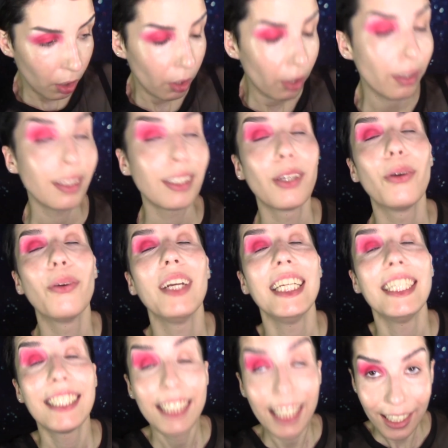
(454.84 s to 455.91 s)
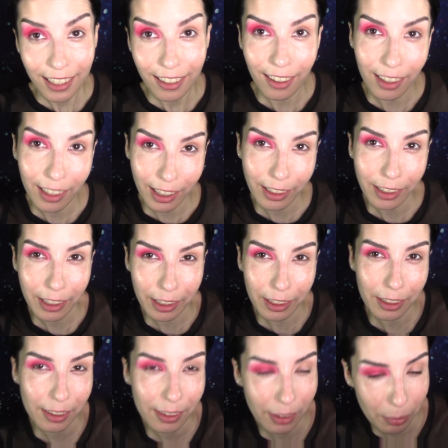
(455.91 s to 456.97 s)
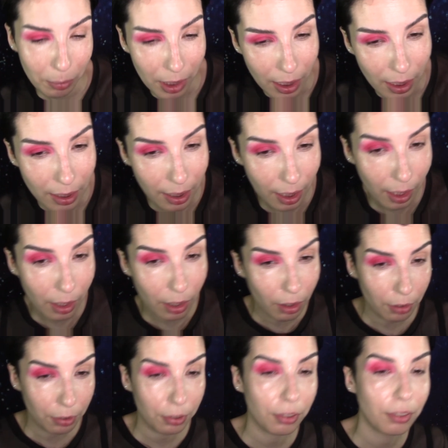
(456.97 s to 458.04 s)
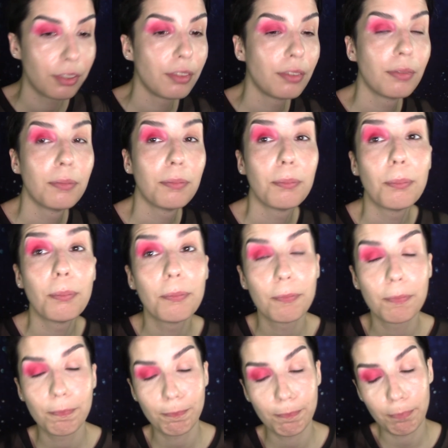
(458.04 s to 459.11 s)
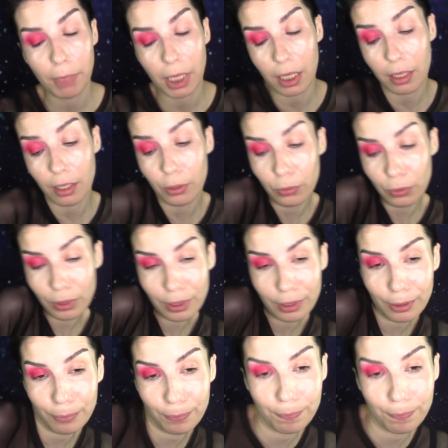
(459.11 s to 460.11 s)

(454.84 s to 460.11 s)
Also, it's getting hot in here, so I'm gonna take off my clothes.